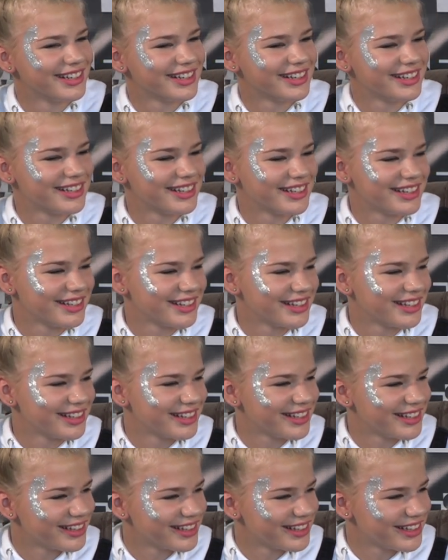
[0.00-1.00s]

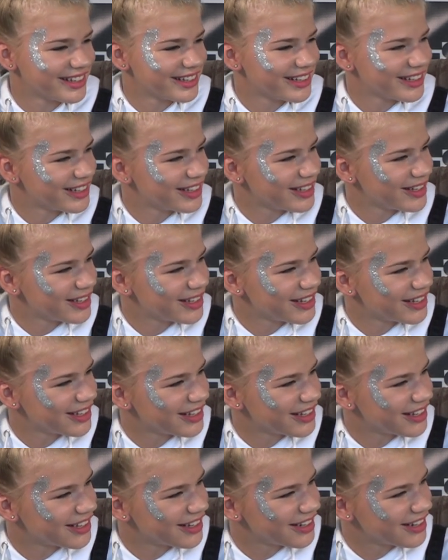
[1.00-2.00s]

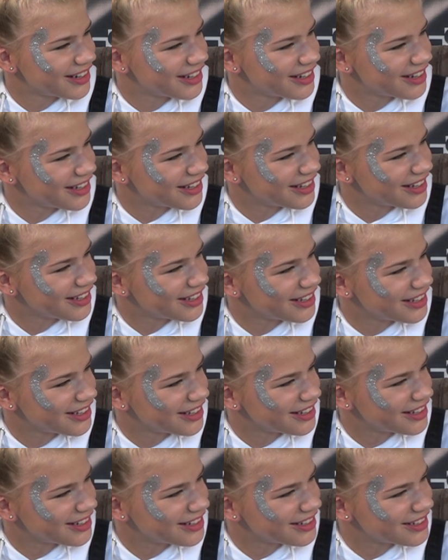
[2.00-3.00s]

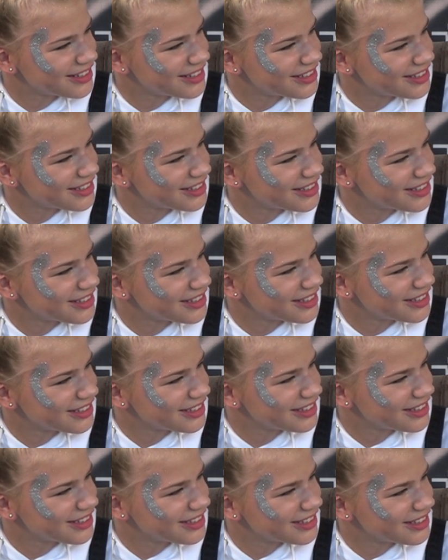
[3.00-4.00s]

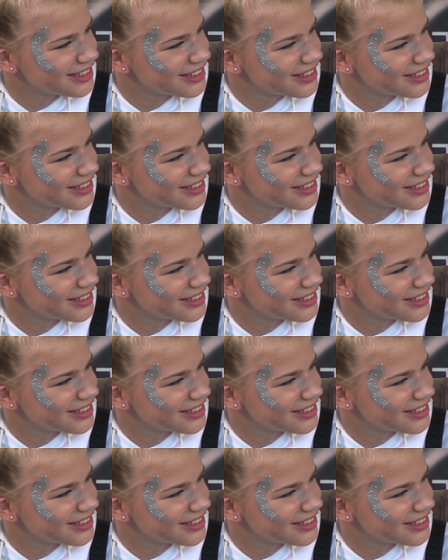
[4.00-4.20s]
The person shown says nothing.